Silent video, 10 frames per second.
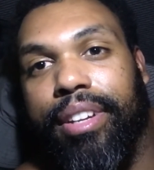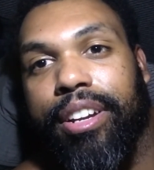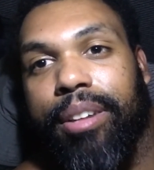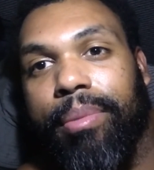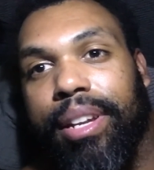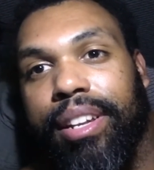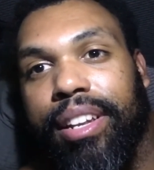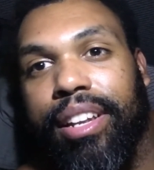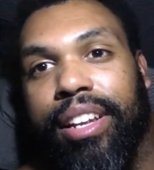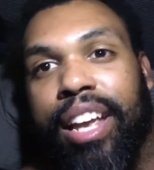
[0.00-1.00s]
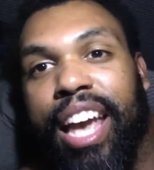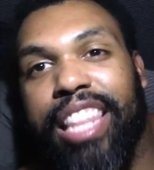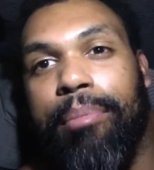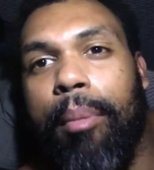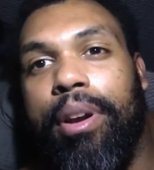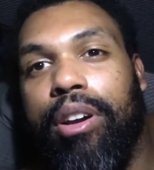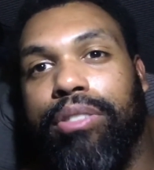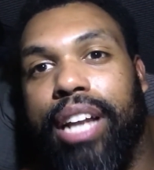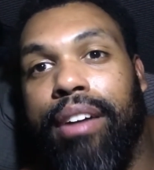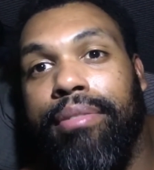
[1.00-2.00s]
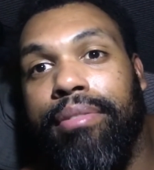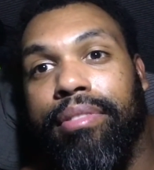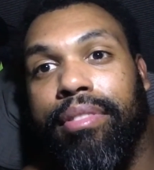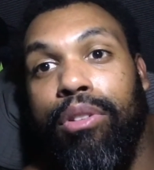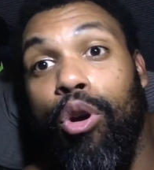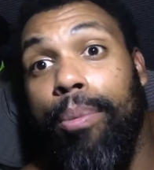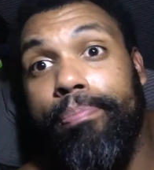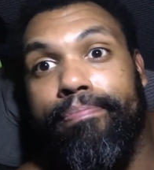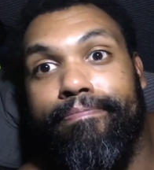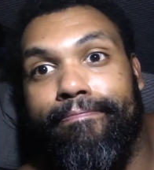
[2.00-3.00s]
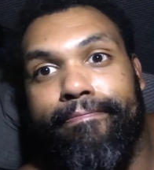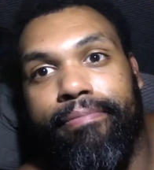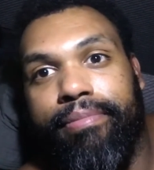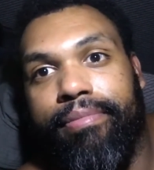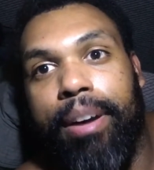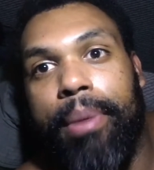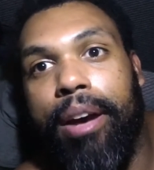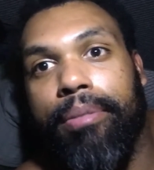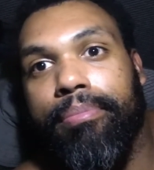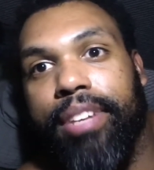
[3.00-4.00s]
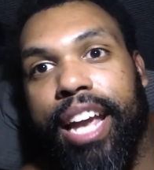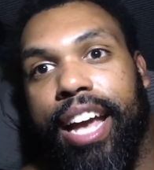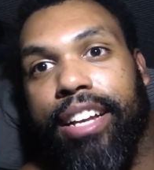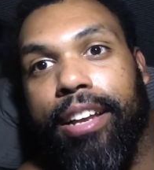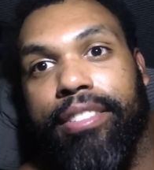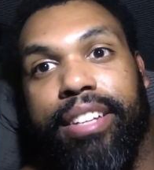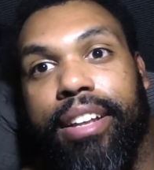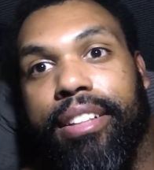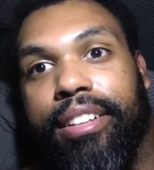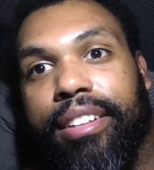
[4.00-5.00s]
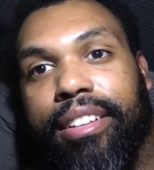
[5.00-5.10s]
You know what I mean? And the moment it goes down, whoop, I'm out. Cat, I sell.